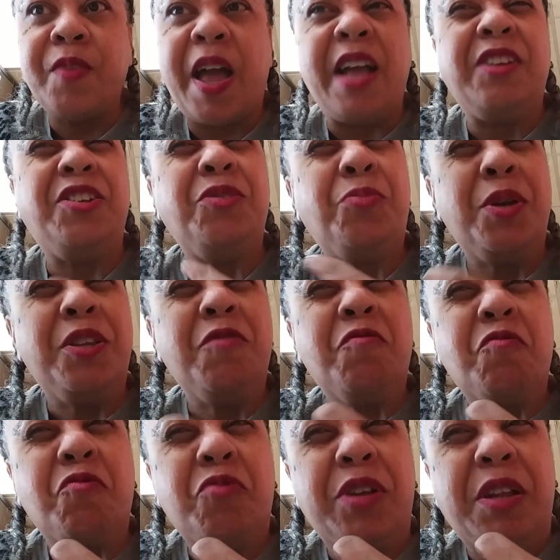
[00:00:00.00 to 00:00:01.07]
and she wasn't
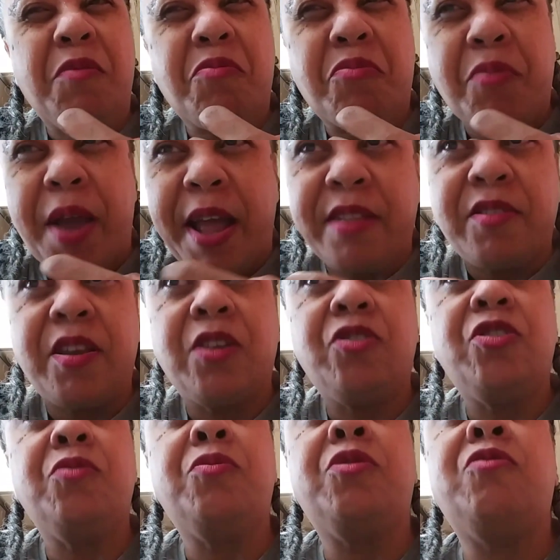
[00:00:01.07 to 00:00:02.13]
really ranting.
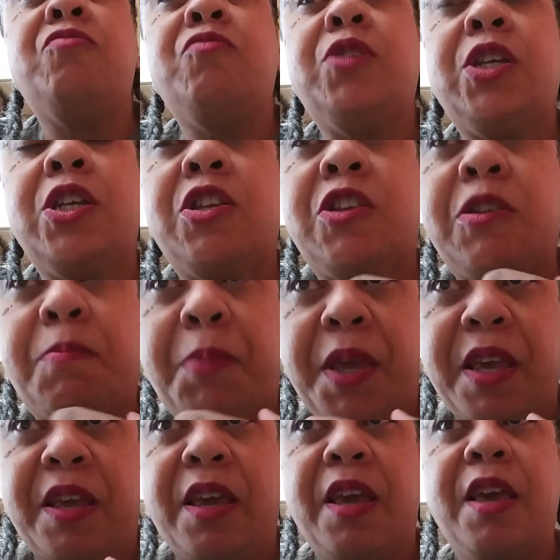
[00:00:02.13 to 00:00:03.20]
She was just
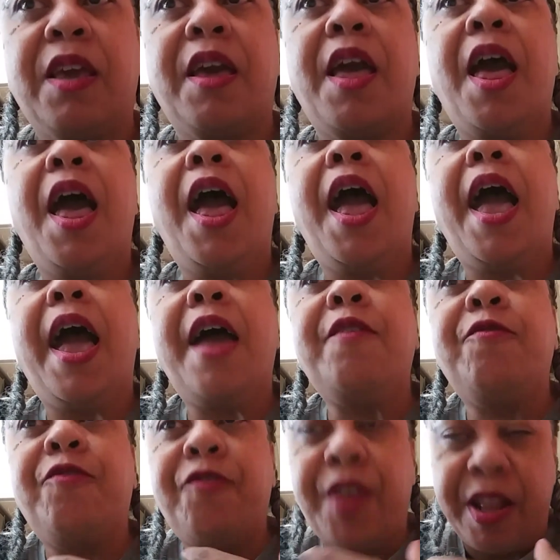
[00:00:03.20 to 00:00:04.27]
speaking
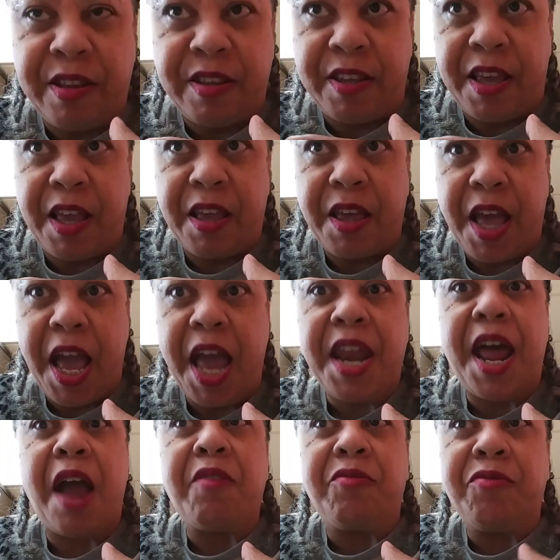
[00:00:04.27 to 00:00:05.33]
and venting. And
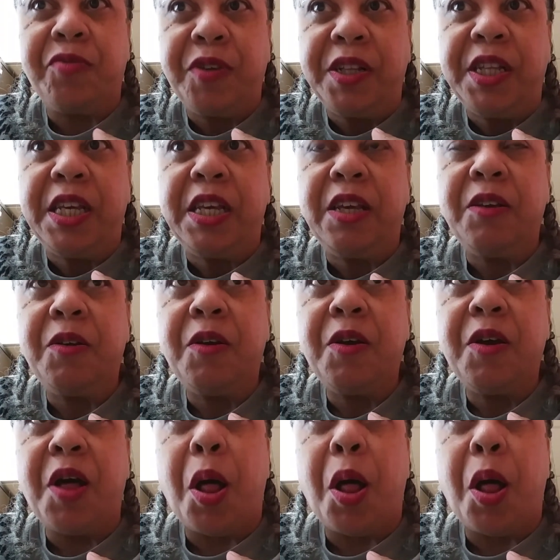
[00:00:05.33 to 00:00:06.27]
I really, I'm